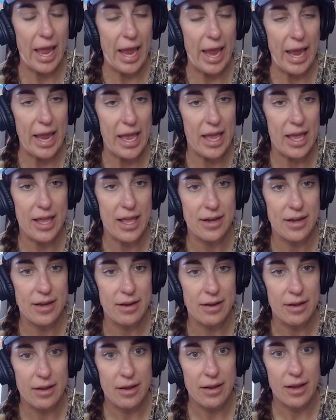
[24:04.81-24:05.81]
And
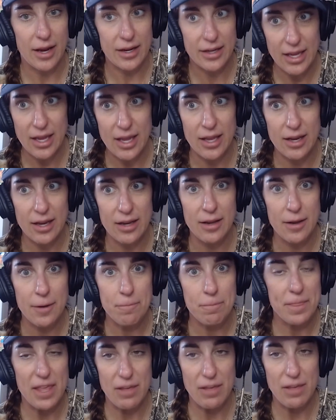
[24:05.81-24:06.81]
again,
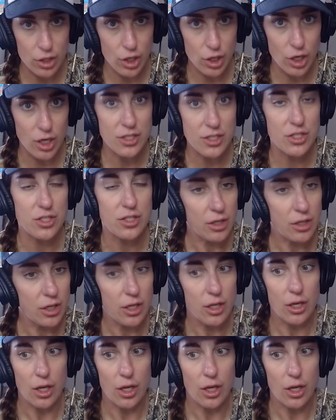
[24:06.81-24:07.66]
if it costs